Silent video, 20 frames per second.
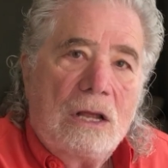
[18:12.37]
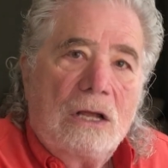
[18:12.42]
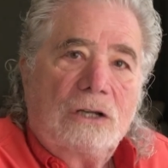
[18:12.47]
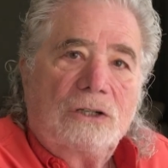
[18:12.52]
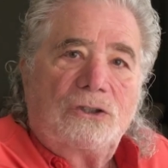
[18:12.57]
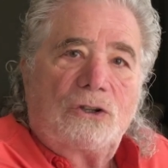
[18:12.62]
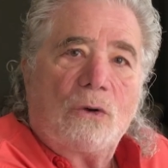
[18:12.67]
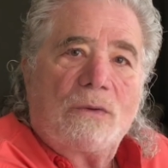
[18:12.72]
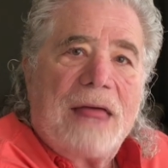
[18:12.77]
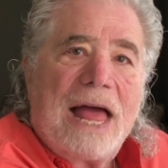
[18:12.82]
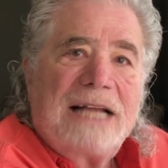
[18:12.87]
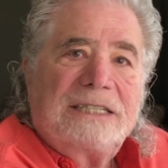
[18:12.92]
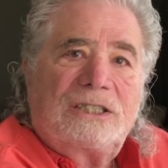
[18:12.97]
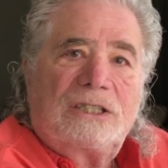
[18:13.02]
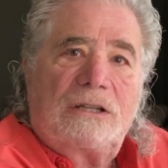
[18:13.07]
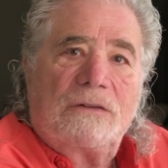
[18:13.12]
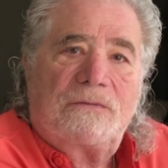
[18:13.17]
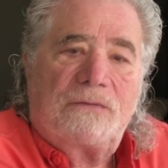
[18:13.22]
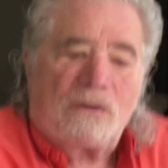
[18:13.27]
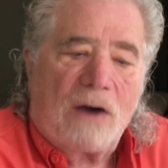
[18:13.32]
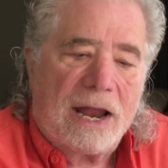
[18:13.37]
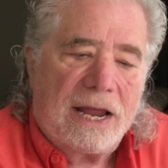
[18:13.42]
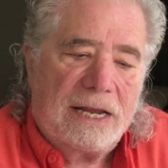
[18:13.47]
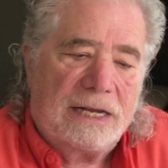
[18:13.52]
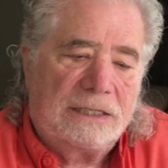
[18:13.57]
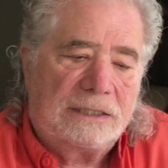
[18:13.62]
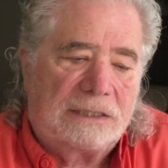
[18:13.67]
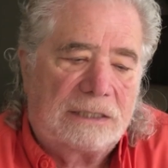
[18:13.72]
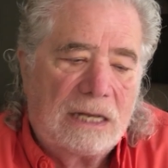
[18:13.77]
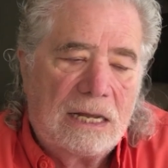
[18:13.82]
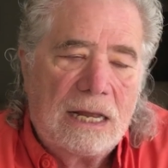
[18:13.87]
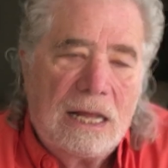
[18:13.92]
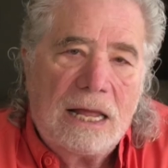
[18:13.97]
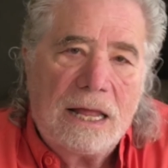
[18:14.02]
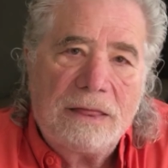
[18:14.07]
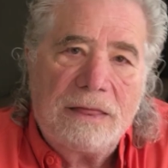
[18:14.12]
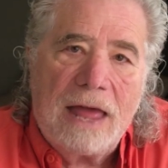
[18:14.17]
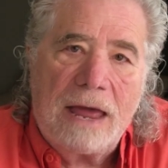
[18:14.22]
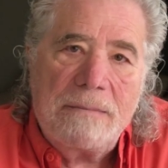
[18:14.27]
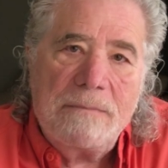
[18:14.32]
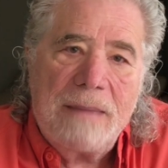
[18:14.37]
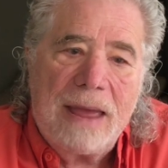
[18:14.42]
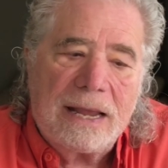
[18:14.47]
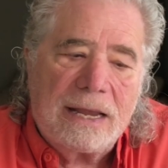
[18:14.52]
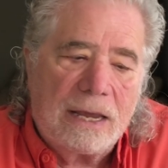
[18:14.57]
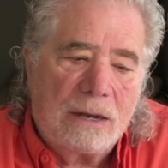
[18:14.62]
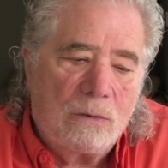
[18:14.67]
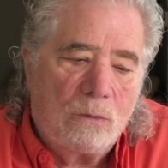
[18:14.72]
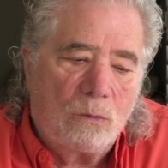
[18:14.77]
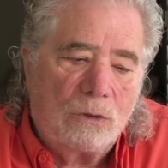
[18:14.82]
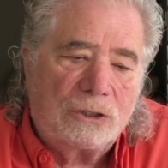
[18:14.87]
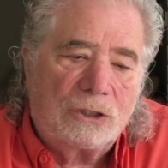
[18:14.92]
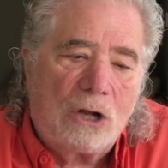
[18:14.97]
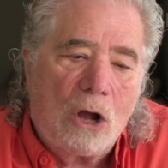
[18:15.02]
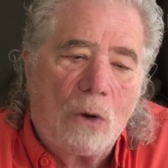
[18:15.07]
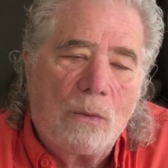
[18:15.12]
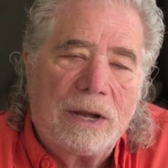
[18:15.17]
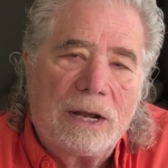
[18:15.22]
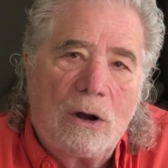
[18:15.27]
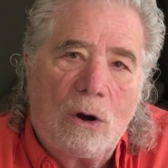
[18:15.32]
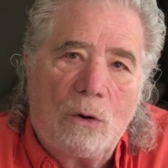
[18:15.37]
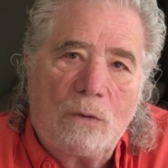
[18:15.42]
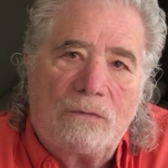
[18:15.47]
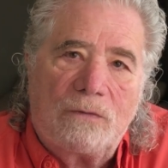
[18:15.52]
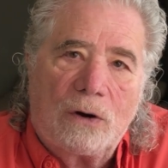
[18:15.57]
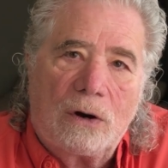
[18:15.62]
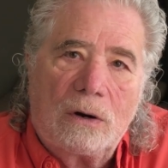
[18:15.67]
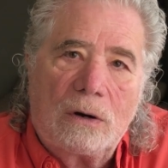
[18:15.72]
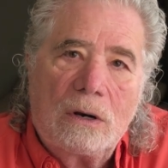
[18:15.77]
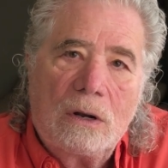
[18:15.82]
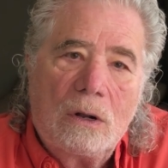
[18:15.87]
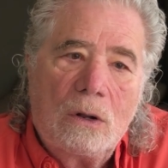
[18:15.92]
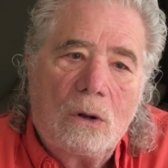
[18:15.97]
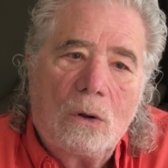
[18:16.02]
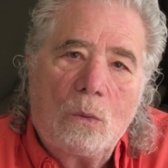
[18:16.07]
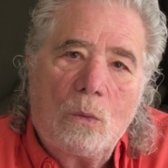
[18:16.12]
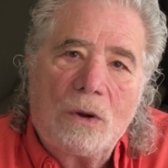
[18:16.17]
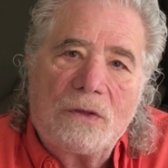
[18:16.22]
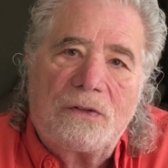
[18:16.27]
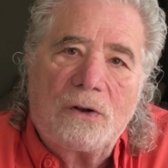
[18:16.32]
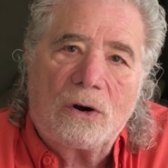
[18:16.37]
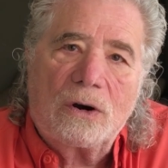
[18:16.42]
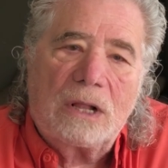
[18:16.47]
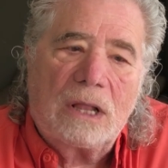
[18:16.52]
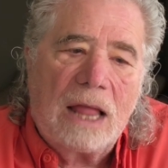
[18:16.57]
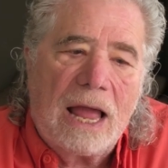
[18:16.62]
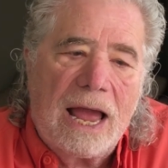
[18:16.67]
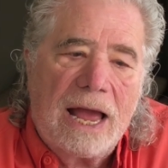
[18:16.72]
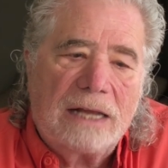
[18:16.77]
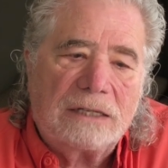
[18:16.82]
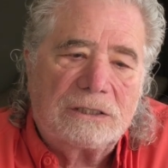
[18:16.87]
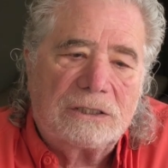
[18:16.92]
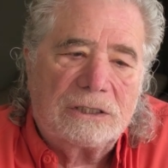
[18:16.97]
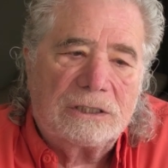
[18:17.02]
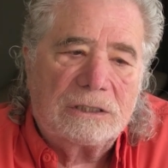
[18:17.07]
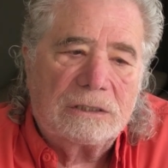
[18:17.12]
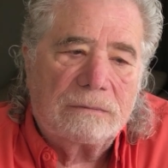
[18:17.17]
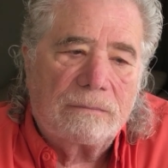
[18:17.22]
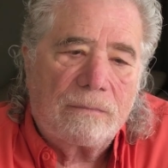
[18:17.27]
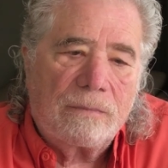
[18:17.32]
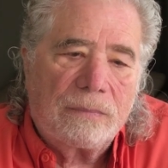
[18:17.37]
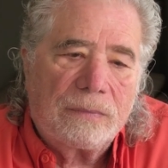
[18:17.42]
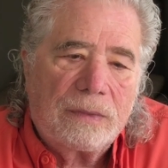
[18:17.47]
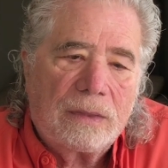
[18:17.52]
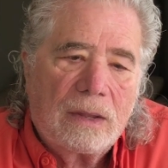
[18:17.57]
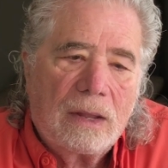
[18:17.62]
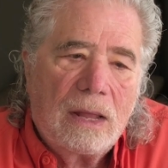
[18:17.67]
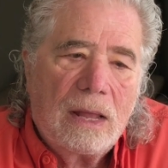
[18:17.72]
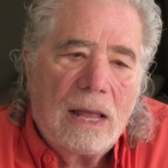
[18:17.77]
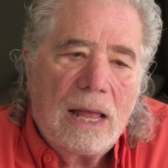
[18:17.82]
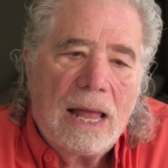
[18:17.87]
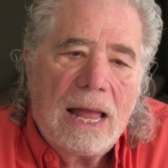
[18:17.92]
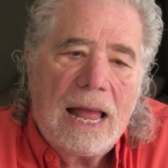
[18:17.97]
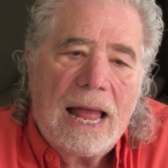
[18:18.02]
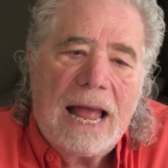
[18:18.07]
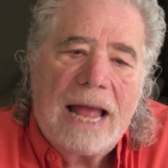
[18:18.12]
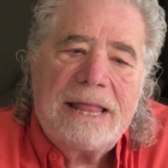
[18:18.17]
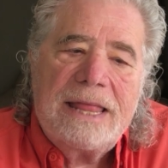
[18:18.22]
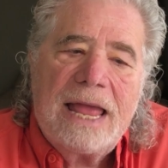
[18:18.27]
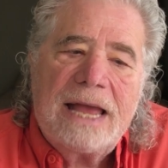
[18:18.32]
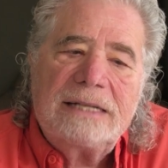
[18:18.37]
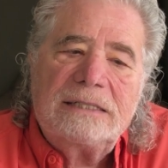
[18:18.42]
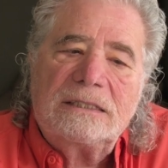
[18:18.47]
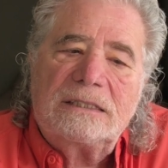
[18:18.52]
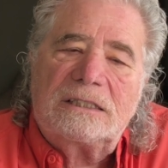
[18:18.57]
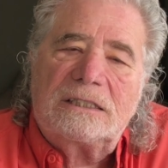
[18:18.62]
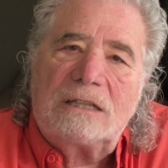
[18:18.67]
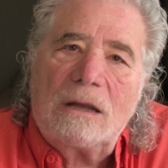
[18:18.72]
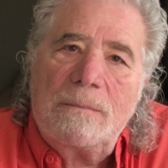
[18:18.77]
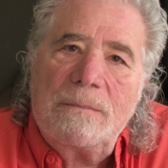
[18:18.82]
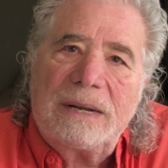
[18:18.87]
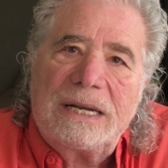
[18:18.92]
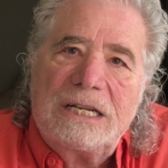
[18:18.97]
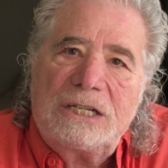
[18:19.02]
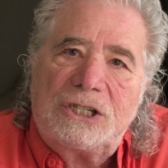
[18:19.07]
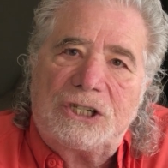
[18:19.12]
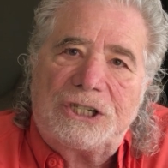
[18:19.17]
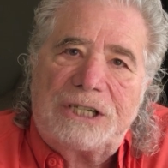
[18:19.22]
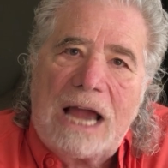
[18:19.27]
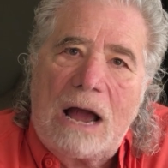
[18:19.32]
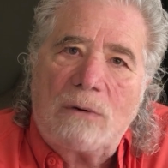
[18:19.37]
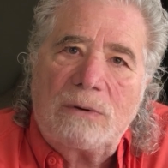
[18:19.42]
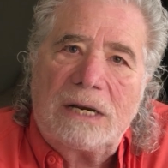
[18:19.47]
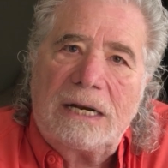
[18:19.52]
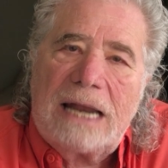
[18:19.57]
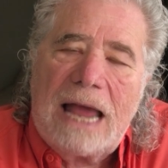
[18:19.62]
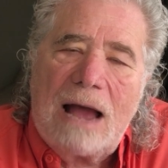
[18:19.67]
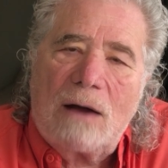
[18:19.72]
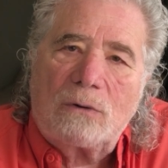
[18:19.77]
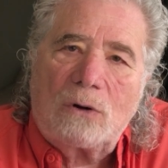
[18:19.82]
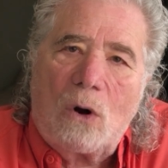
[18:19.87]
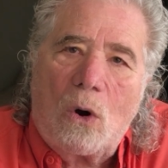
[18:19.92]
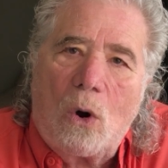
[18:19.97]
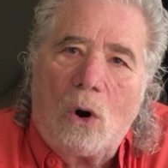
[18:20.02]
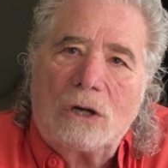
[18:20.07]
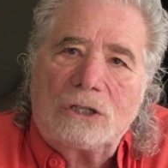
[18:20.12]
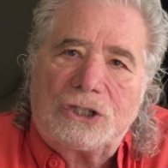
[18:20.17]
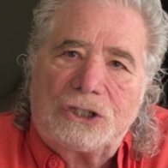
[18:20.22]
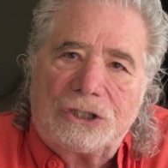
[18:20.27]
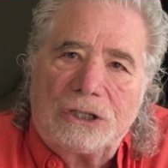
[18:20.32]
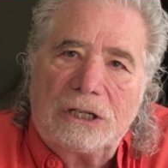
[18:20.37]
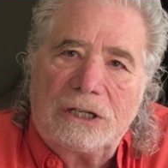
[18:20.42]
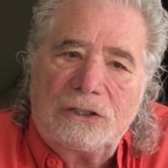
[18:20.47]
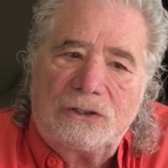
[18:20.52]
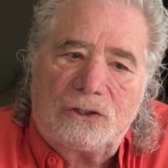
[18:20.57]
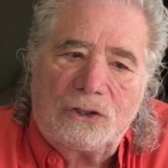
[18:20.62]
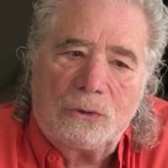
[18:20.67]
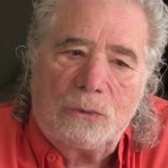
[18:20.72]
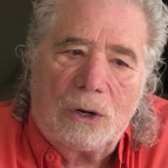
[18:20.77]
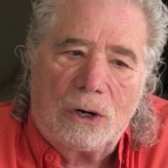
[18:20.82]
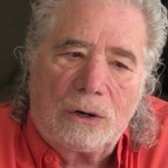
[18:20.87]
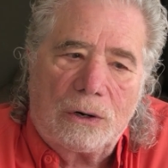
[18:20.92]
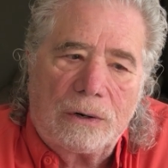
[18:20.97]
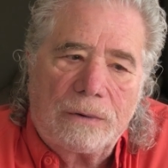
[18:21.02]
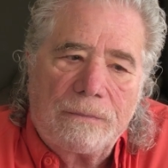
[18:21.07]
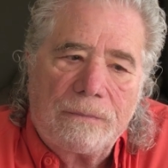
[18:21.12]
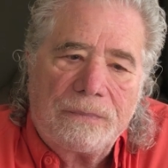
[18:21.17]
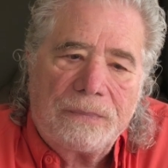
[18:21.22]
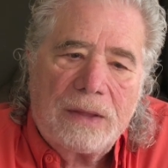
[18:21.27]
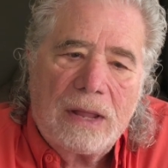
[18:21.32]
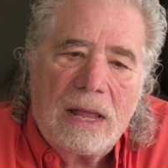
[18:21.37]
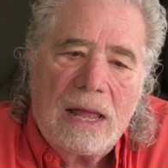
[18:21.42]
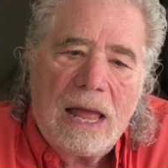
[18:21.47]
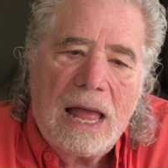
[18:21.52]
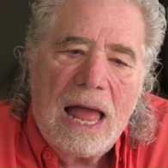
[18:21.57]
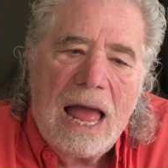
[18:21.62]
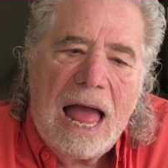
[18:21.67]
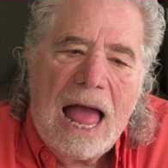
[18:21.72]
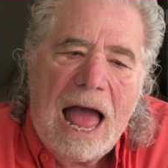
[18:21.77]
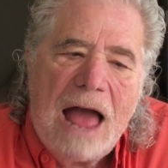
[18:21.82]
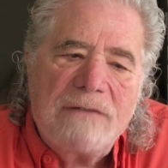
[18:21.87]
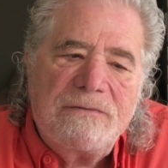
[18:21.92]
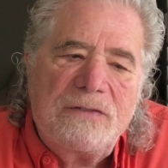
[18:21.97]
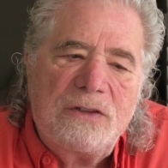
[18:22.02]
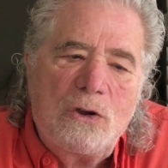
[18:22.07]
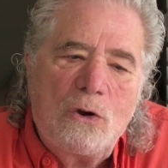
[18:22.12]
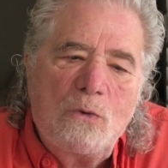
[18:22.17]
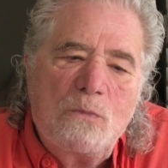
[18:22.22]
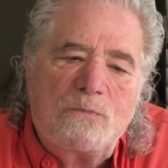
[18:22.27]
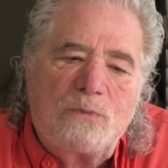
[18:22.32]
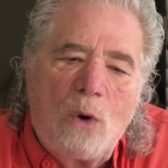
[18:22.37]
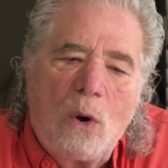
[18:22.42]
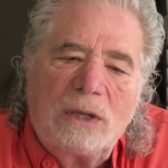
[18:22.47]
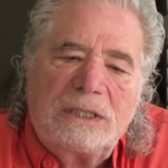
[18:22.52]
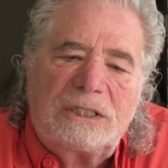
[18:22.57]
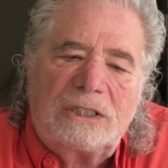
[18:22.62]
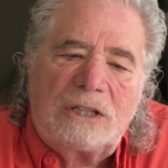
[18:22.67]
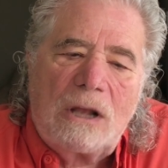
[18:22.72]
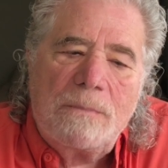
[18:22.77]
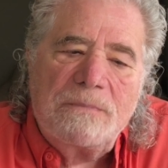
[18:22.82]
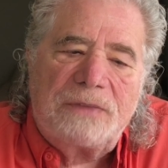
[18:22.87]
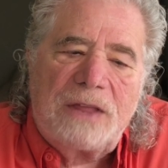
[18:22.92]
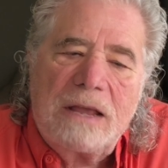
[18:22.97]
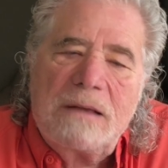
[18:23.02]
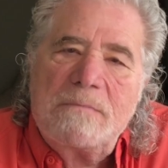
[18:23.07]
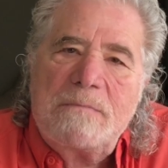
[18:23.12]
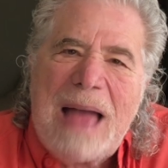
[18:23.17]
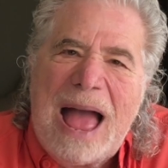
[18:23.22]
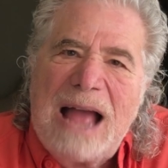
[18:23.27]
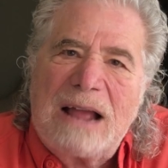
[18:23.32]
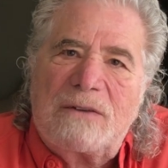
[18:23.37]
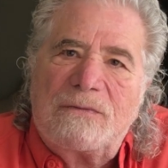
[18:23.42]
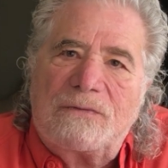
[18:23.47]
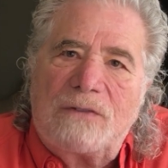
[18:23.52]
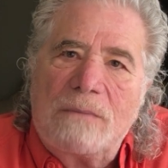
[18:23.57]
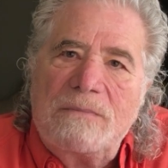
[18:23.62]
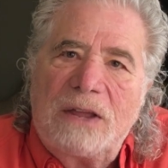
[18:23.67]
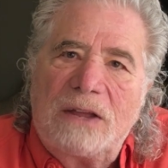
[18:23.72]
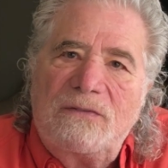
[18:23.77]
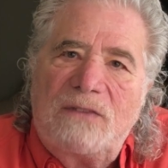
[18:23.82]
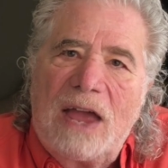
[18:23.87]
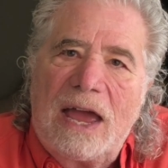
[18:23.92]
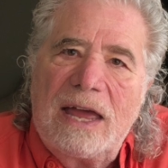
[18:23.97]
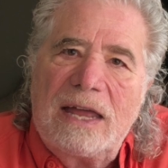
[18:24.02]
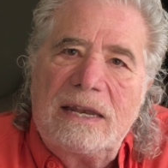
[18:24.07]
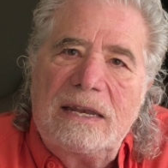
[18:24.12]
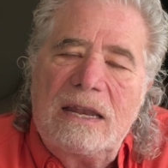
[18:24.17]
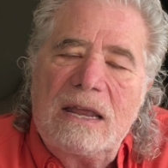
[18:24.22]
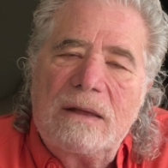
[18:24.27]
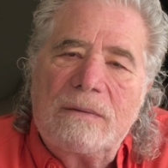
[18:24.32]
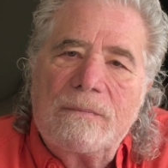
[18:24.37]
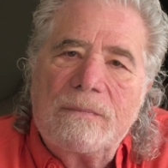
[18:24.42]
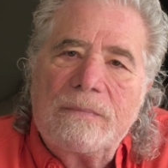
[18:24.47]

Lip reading: So that's the phrase that Megan was going over with her class. And then somebody shouted out harshly to her, have you brought something back from the dead?